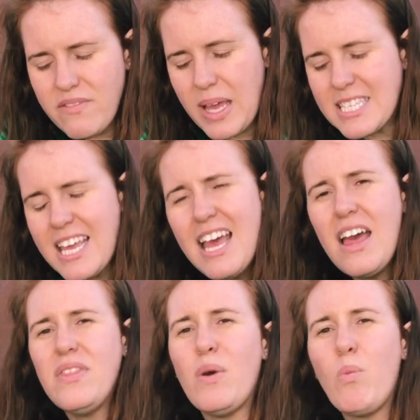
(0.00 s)
Mix,
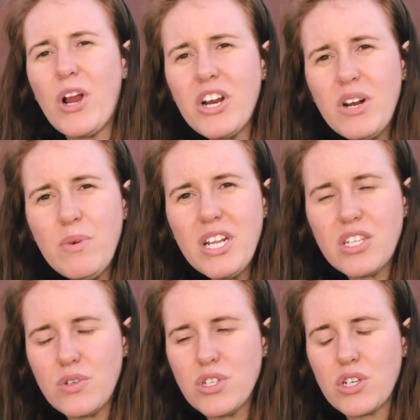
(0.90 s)
then what you're going to want
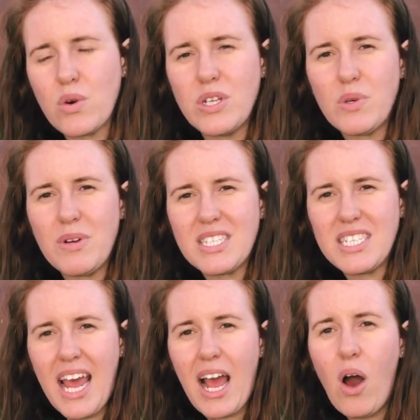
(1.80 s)
to do is you're going to want to
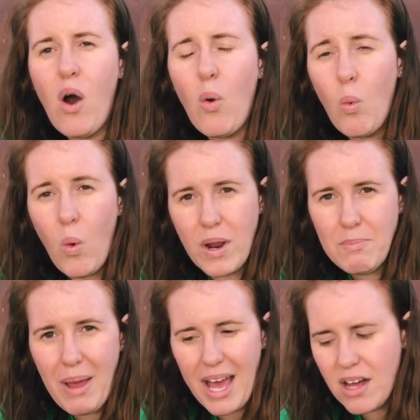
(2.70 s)
take
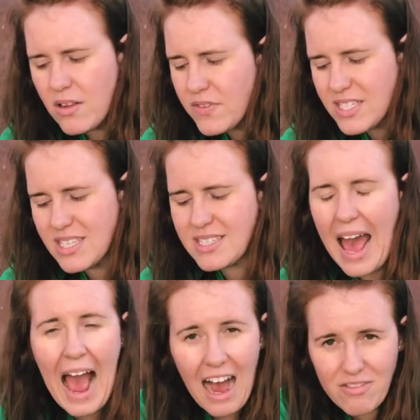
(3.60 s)
one bale. This is a
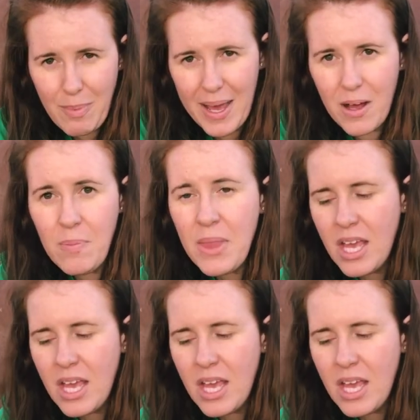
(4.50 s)
half bale.